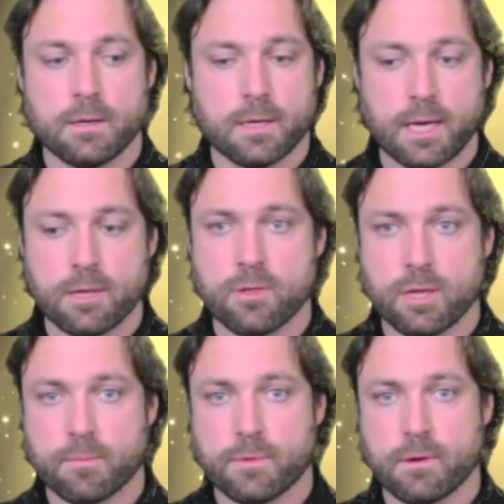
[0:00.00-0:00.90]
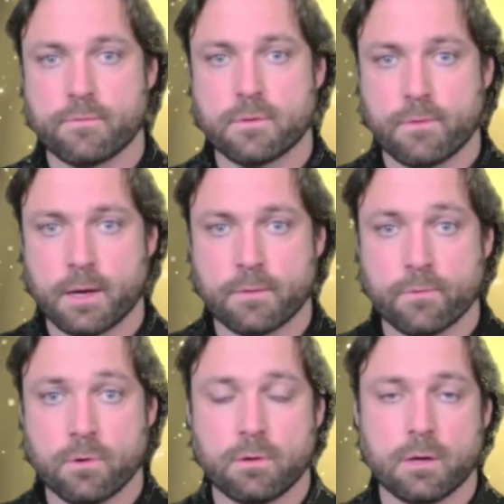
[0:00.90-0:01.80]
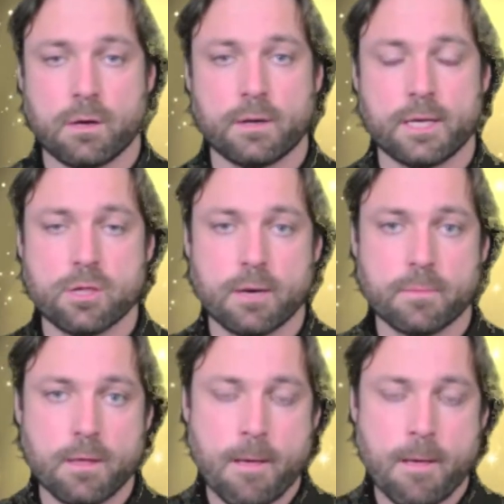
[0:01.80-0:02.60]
kingship of divine rule on Egypt.